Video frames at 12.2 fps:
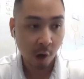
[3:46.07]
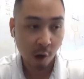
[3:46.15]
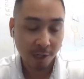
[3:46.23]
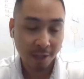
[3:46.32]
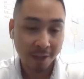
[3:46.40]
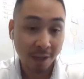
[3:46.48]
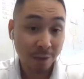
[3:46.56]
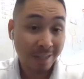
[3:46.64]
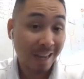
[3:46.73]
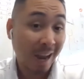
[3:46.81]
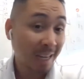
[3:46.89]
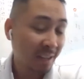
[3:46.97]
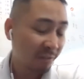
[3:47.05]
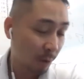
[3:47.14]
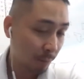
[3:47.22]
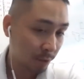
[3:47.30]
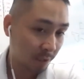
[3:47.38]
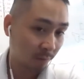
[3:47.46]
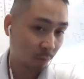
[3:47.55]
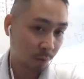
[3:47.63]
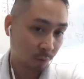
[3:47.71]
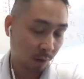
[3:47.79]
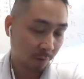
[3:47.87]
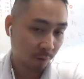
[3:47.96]
targeted the other 95% of
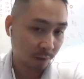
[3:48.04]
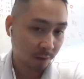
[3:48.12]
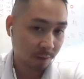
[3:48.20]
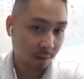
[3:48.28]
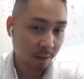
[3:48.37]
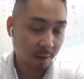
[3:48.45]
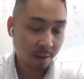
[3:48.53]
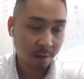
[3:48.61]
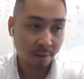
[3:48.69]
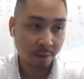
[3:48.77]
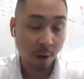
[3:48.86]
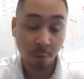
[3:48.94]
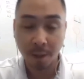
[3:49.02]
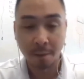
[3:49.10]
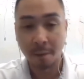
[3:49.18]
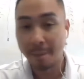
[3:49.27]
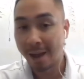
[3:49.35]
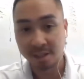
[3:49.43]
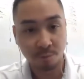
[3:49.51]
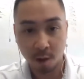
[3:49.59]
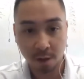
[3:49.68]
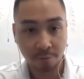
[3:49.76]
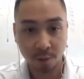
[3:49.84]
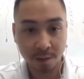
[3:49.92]
window coverings, that would be a massive
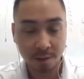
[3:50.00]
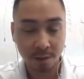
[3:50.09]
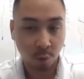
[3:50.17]
market for us.